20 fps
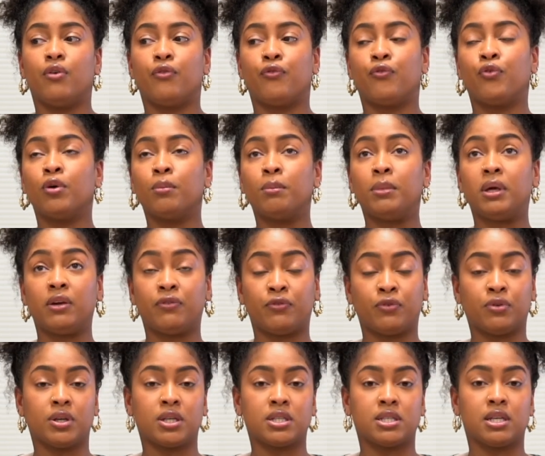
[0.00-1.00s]
For me,
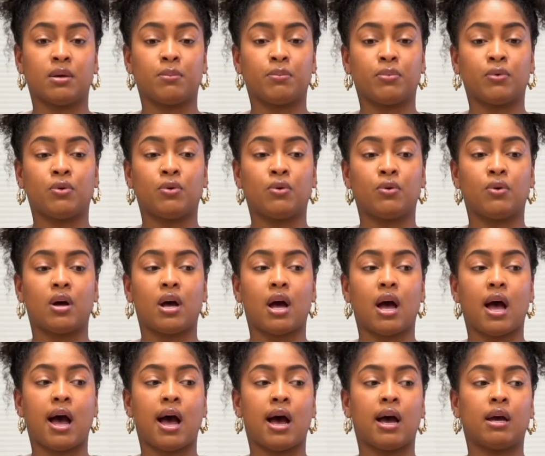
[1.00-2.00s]
for example,
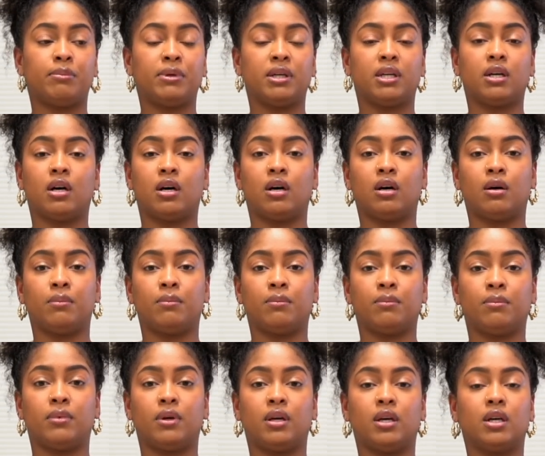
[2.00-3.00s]
I become
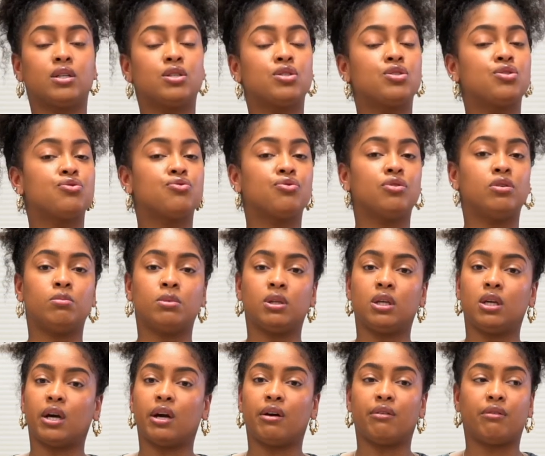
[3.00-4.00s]

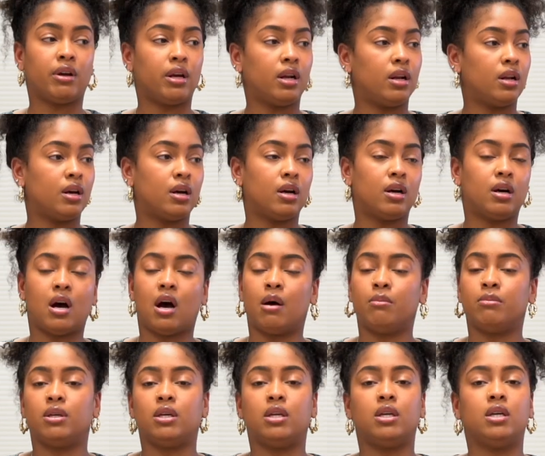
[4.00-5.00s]
extremely irate.
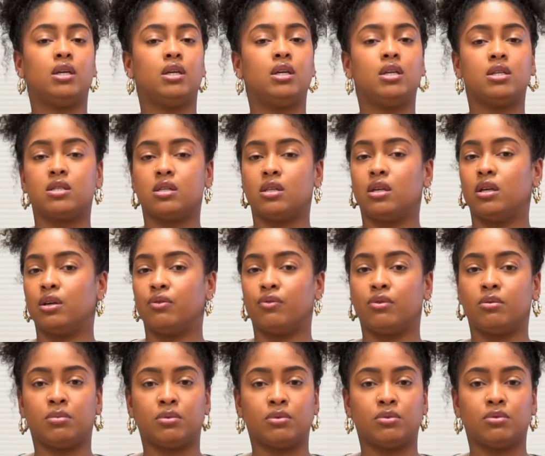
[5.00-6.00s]
I'm easily
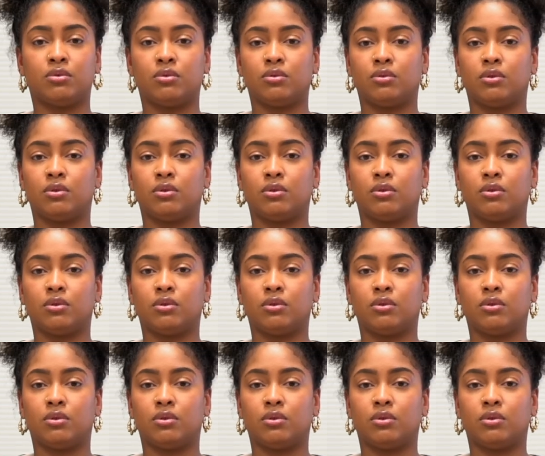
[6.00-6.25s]
irritable.